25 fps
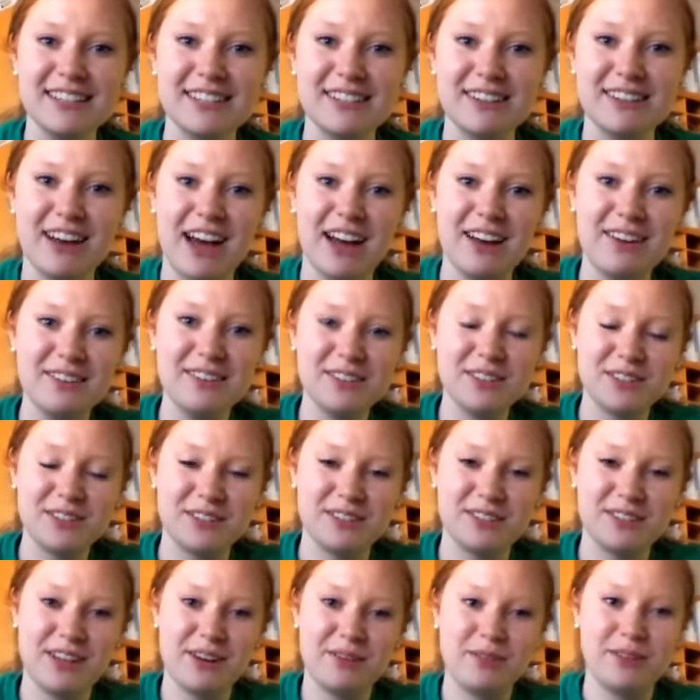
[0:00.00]
So I will
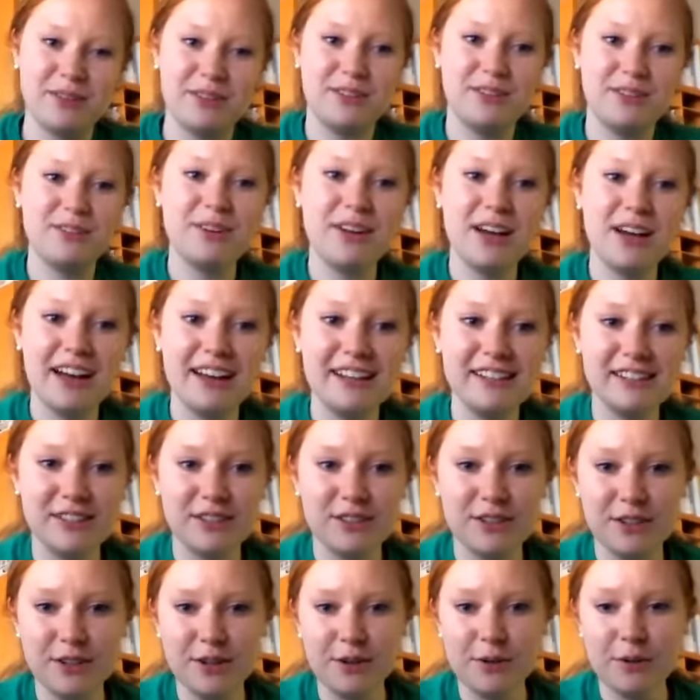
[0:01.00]
share that with you
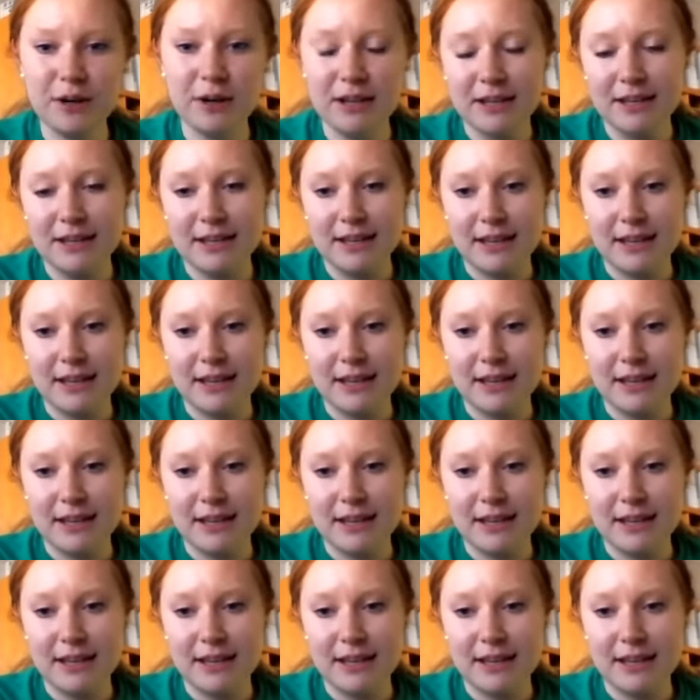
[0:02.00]
guys too.